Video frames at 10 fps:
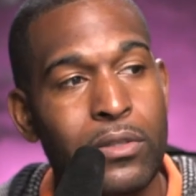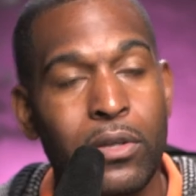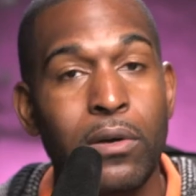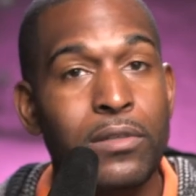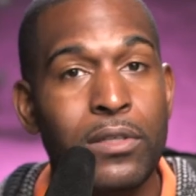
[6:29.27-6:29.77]

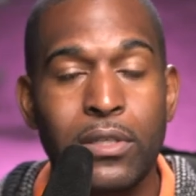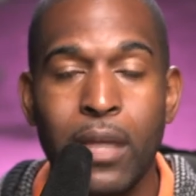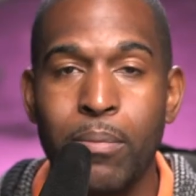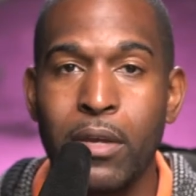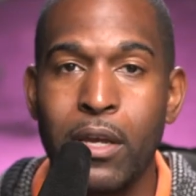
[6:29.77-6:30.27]
Tulsi
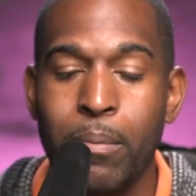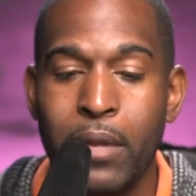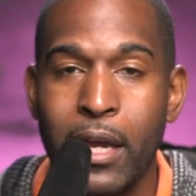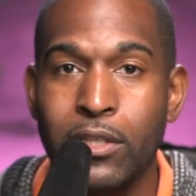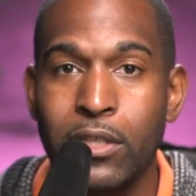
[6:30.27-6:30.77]
stepping up
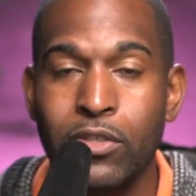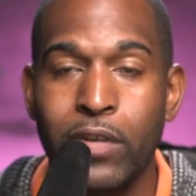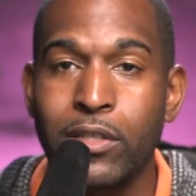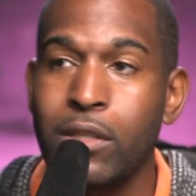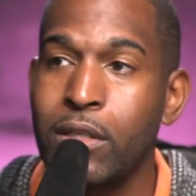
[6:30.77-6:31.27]
and actually
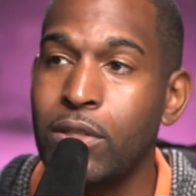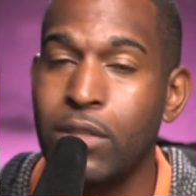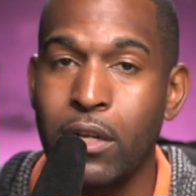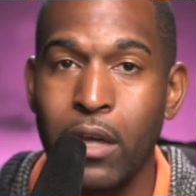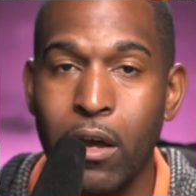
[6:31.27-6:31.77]
addressing this
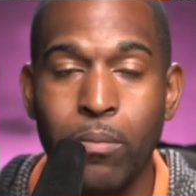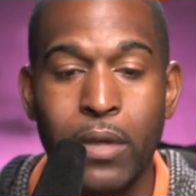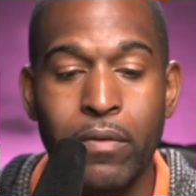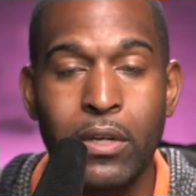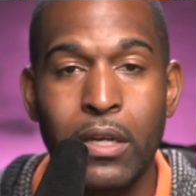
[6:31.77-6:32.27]
is going to help
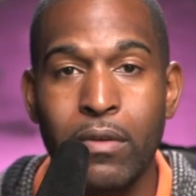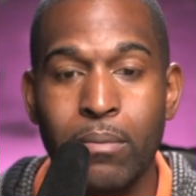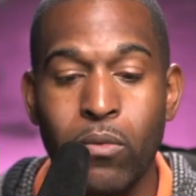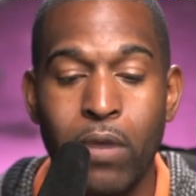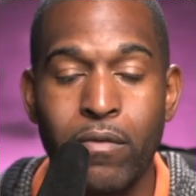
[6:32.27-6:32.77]
give it
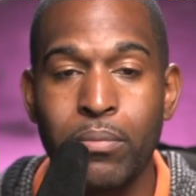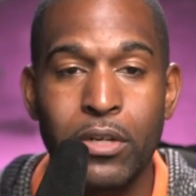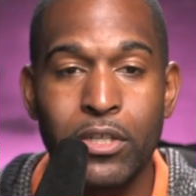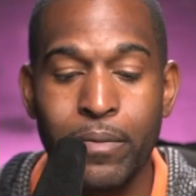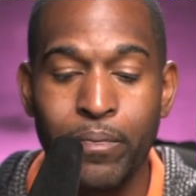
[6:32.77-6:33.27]
even more of a
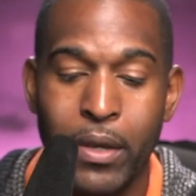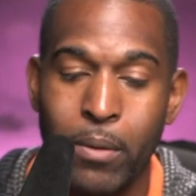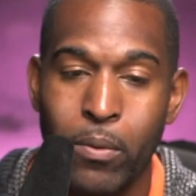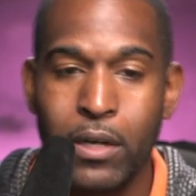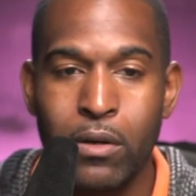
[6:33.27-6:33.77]
push.
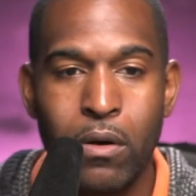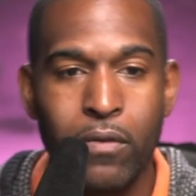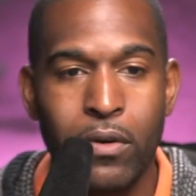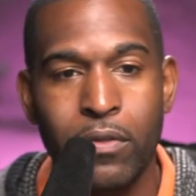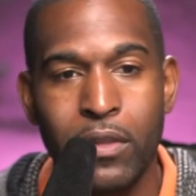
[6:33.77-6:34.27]
But we're going to go
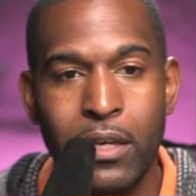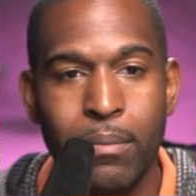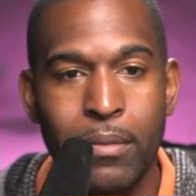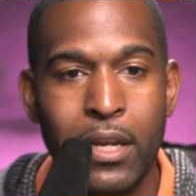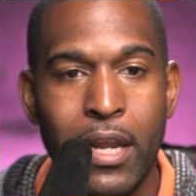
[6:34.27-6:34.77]
over the
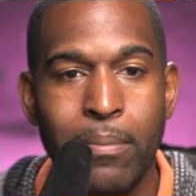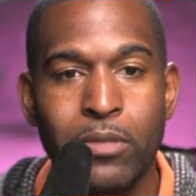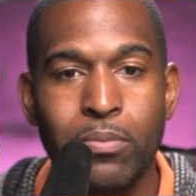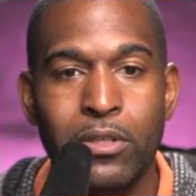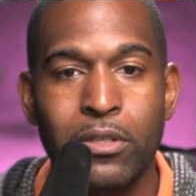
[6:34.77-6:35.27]

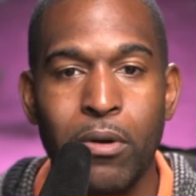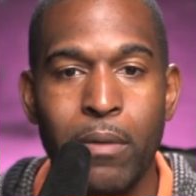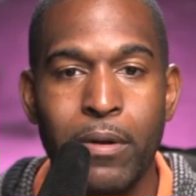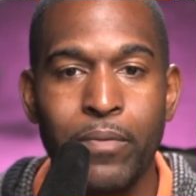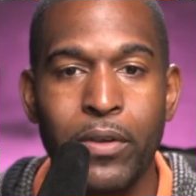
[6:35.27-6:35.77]
Minneapolis Police
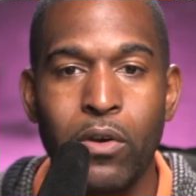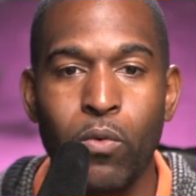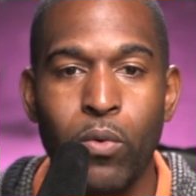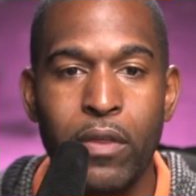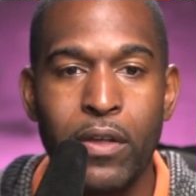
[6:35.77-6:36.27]
Department,
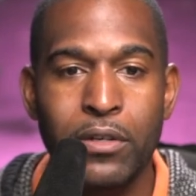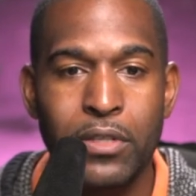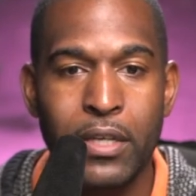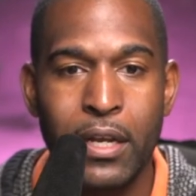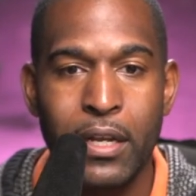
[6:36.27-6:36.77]
where they're
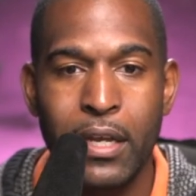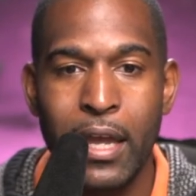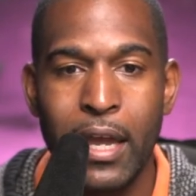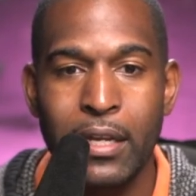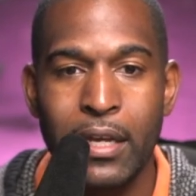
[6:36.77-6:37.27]

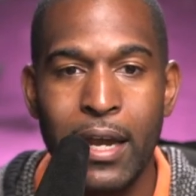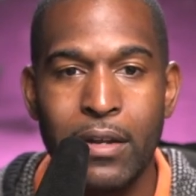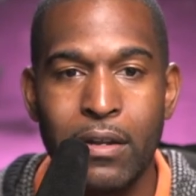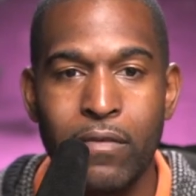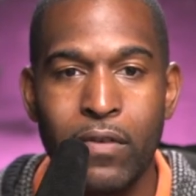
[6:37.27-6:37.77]
standing, and
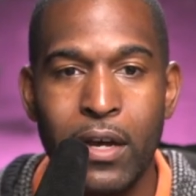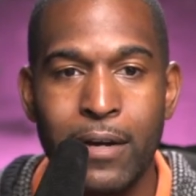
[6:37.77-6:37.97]
kind of